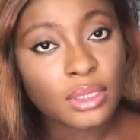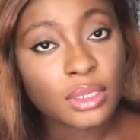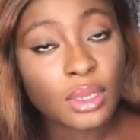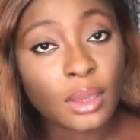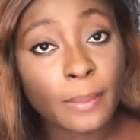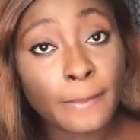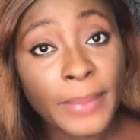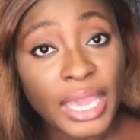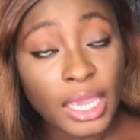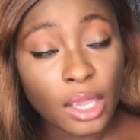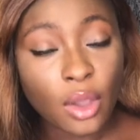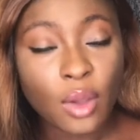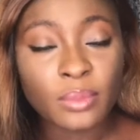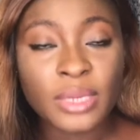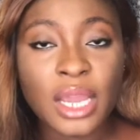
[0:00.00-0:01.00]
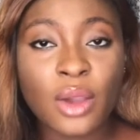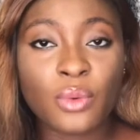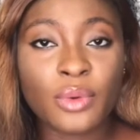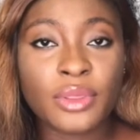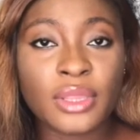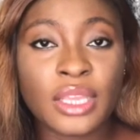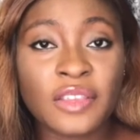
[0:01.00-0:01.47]
may come down
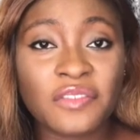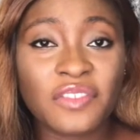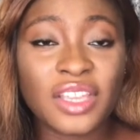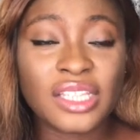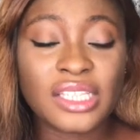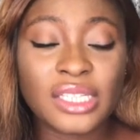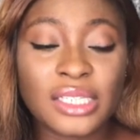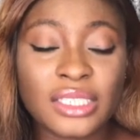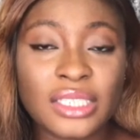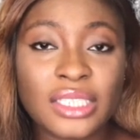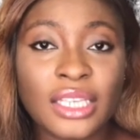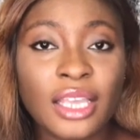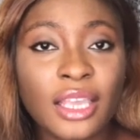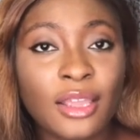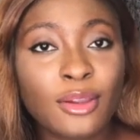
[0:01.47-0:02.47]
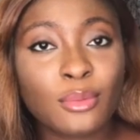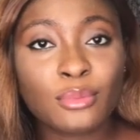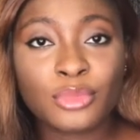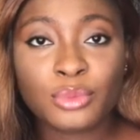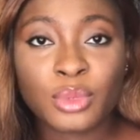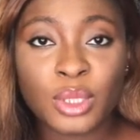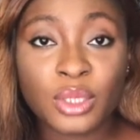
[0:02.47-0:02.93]
with infertility
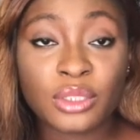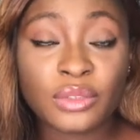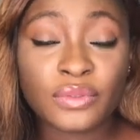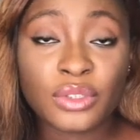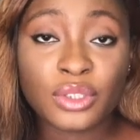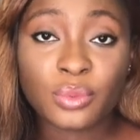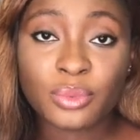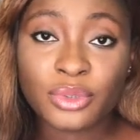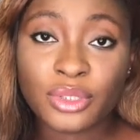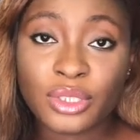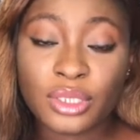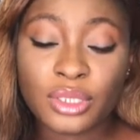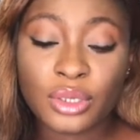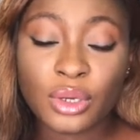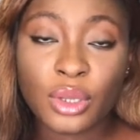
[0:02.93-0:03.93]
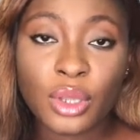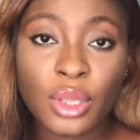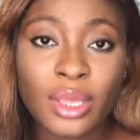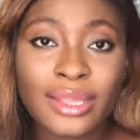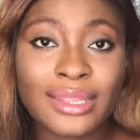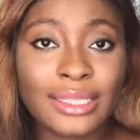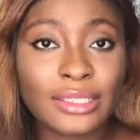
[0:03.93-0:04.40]
because of this procedure.
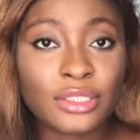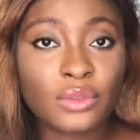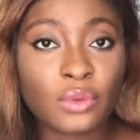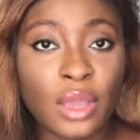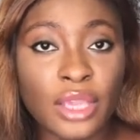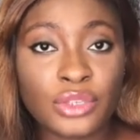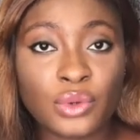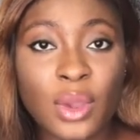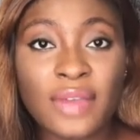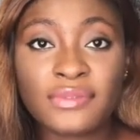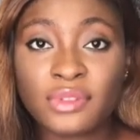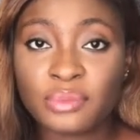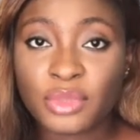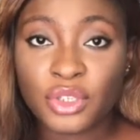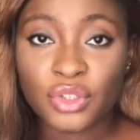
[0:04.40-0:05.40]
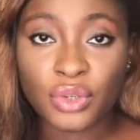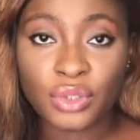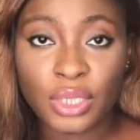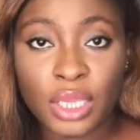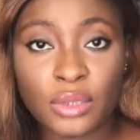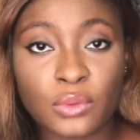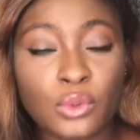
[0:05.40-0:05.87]
That is why you have to make sure
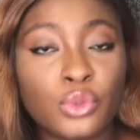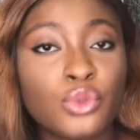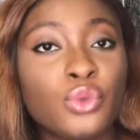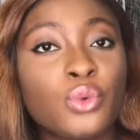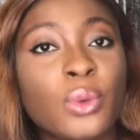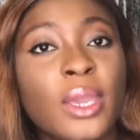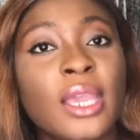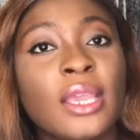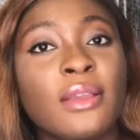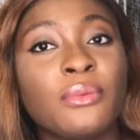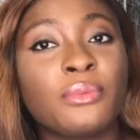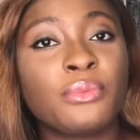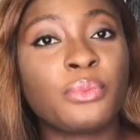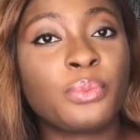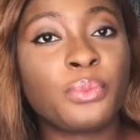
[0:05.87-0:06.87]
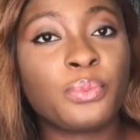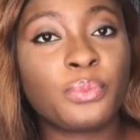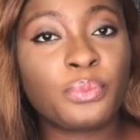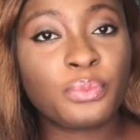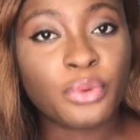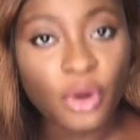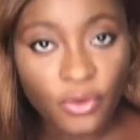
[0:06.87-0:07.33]
that you go to a
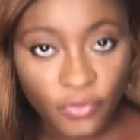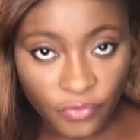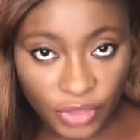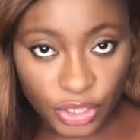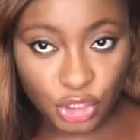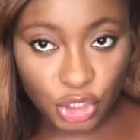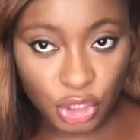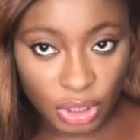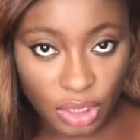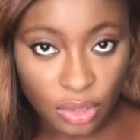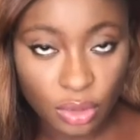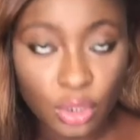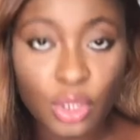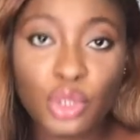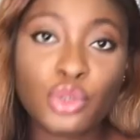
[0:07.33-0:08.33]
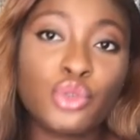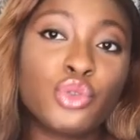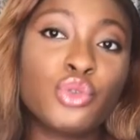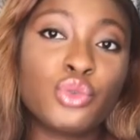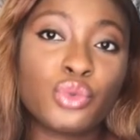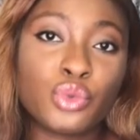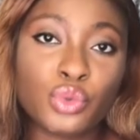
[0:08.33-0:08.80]
professional
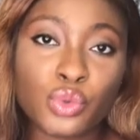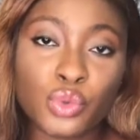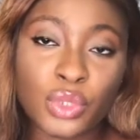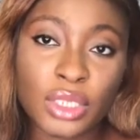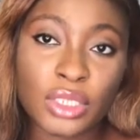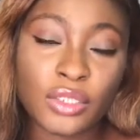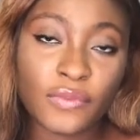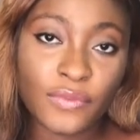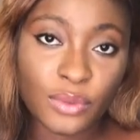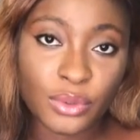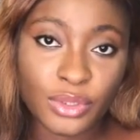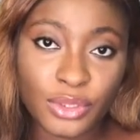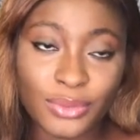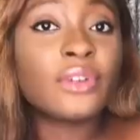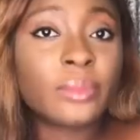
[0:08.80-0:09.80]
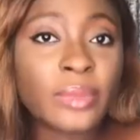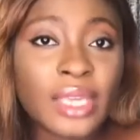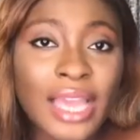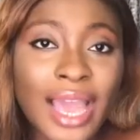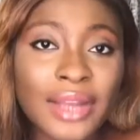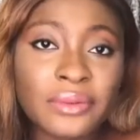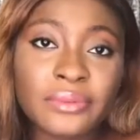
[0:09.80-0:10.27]
to do this for you. Me,
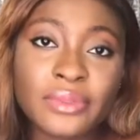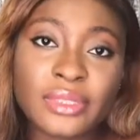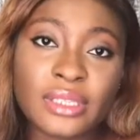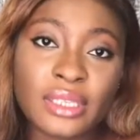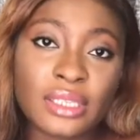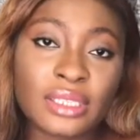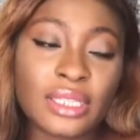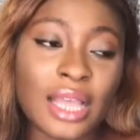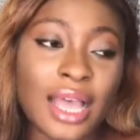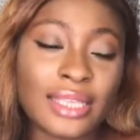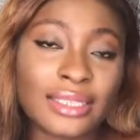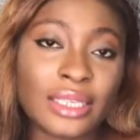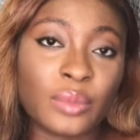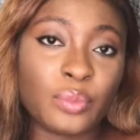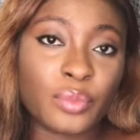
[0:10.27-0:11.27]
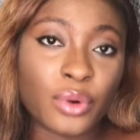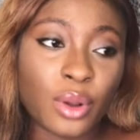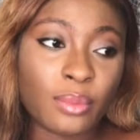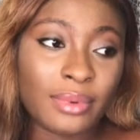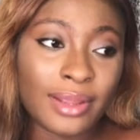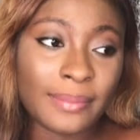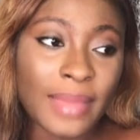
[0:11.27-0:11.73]
I don't see it as a
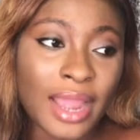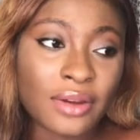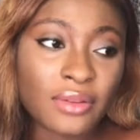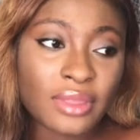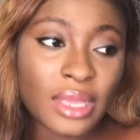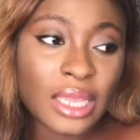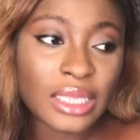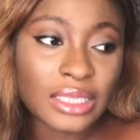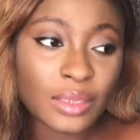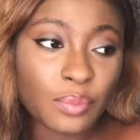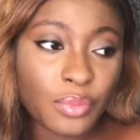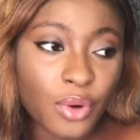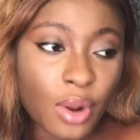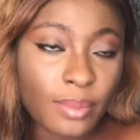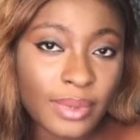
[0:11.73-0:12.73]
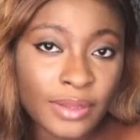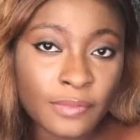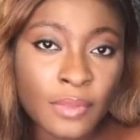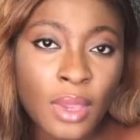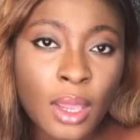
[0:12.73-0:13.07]
problem. I don't think it's a problem